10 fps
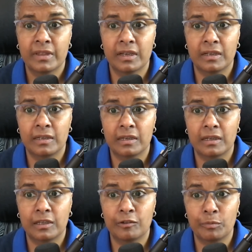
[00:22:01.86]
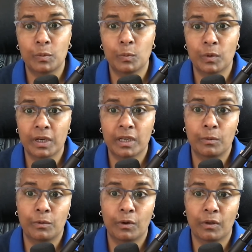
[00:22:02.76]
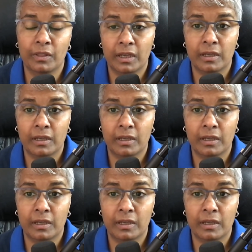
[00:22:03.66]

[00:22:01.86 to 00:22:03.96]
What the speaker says: And you've been working on that